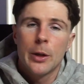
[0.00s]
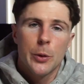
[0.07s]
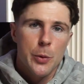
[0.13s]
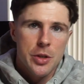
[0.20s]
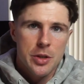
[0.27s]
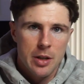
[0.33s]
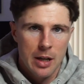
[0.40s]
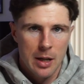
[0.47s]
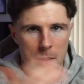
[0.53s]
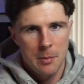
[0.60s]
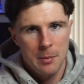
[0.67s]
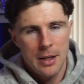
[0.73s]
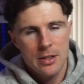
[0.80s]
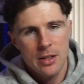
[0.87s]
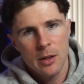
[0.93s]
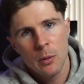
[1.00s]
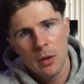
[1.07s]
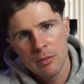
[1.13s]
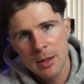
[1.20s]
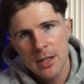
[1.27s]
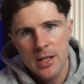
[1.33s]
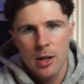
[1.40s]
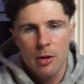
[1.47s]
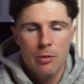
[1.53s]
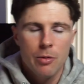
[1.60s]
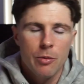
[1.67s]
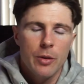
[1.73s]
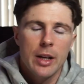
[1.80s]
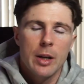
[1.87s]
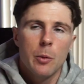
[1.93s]
noticed basically with
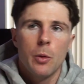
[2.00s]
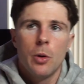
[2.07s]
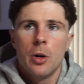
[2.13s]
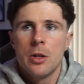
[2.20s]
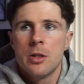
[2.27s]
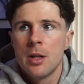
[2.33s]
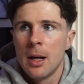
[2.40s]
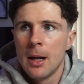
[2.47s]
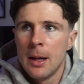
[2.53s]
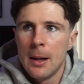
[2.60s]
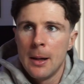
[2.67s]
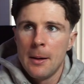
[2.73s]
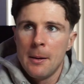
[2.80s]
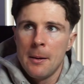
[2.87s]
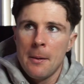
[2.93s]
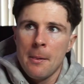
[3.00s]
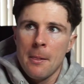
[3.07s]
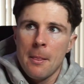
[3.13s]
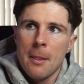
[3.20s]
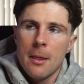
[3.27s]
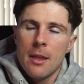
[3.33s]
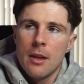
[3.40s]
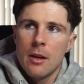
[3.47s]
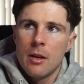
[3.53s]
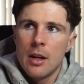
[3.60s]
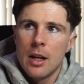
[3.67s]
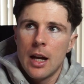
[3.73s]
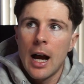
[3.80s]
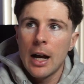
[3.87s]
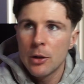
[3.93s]
myself, right, was
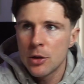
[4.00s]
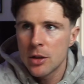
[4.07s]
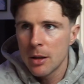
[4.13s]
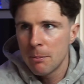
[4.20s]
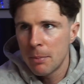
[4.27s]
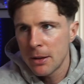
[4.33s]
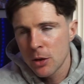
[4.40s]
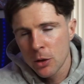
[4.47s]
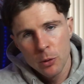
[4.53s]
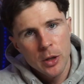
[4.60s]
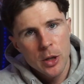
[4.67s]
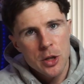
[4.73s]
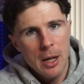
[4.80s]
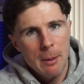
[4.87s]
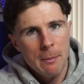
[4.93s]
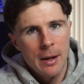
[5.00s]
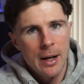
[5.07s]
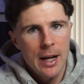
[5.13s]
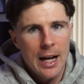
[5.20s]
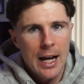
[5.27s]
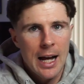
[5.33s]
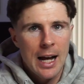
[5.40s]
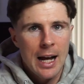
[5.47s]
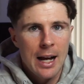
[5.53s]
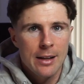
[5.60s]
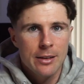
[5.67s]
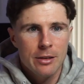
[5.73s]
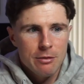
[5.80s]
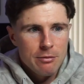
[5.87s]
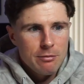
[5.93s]
I usually basically go to the gym
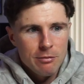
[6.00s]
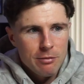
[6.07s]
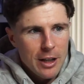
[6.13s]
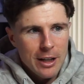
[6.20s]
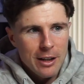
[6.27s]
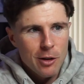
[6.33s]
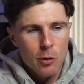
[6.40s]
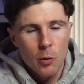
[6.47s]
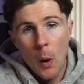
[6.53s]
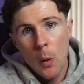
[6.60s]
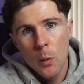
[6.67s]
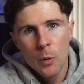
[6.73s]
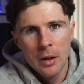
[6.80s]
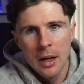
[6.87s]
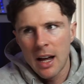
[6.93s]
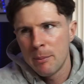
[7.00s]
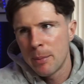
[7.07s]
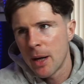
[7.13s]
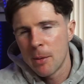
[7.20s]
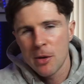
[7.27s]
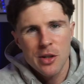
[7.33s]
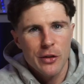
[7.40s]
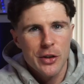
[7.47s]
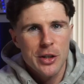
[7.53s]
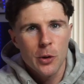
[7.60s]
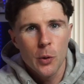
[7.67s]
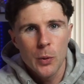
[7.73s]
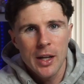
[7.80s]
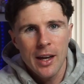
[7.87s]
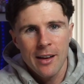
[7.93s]
and like go out pretty much every
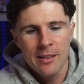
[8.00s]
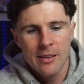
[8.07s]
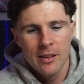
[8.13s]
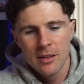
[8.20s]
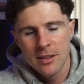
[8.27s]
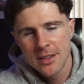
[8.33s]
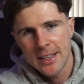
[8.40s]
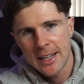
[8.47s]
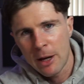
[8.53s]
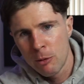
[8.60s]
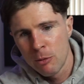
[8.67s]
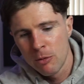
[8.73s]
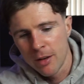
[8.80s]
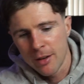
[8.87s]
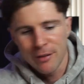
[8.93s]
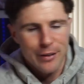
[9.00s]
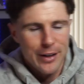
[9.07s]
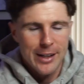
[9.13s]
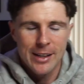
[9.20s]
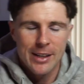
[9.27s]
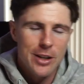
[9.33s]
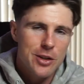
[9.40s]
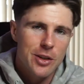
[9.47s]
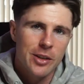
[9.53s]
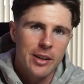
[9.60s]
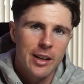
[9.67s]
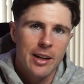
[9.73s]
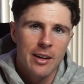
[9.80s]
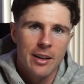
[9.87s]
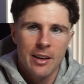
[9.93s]
single weekend, stay out like Friday to
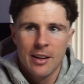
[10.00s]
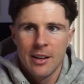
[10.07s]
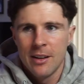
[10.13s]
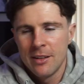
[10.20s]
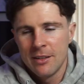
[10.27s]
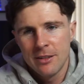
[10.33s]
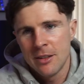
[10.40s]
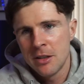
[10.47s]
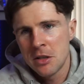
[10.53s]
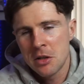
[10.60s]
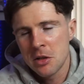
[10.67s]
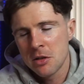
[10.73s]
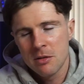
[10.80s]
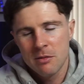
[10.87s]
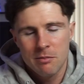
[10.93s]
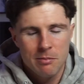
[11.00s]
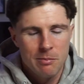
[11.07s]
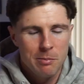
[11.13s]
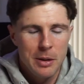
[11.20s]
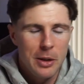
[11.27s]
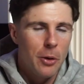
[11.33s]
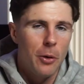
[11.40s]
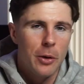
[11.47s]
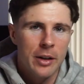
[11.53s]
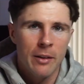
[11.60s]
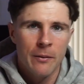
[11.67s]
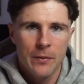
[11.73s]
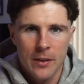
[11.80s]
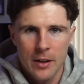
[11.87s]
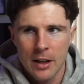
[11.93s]
Sunday and just be on
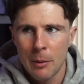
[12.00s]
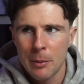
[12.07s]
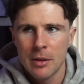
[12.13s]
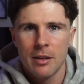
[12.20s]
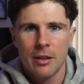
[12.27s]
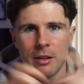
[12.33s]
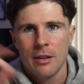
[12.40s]
it, and I would